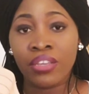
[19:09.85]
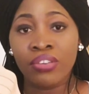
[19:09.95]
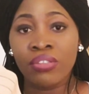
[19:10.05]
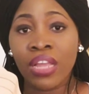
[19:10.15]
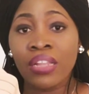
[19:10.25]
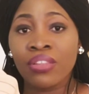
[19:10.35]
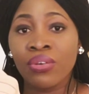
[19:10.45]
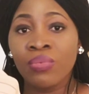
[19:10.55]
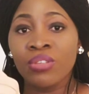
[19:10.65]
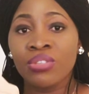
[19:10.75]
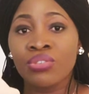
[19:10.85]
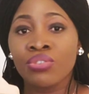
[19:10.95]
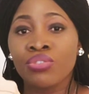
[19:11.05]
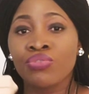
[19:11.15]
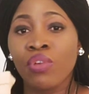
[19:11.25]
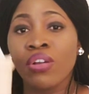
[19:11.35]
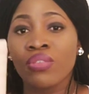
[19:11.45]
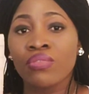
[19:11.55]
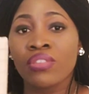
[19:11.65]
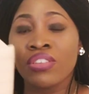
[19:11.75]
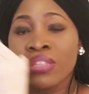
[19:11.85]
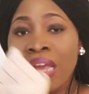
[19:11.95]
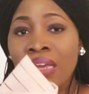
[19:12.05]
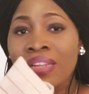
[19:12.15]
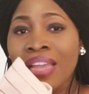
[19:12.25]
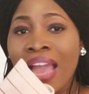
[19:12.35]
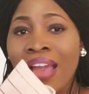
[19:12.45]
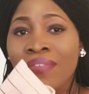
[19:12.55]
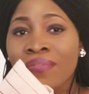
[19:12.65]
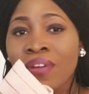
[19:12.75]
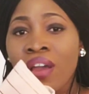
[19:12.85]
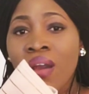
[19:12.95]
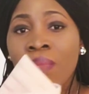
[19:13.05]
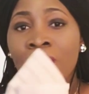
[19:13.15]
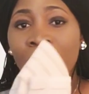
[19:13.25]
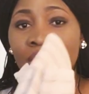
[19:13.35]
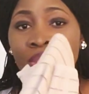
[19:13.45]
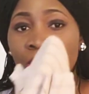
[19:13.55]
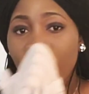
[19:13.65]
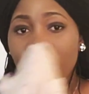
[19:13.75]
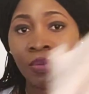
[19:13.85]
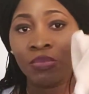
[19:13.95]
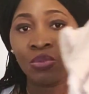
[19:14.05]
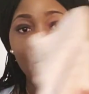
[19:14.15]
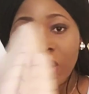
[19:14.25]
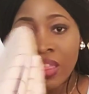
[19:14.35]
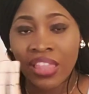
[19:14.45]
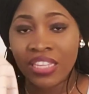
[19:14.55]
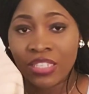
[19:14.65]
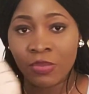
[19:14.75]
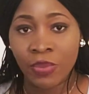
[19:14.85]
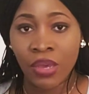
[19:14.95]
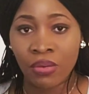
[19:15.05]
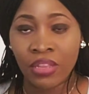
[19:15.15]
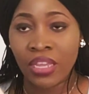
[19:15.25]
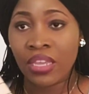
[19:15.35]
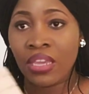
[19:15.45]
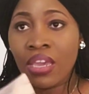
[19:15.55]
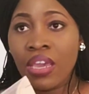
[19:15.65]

You're not going to struggle. You're not going to have much problems with this belt. Like,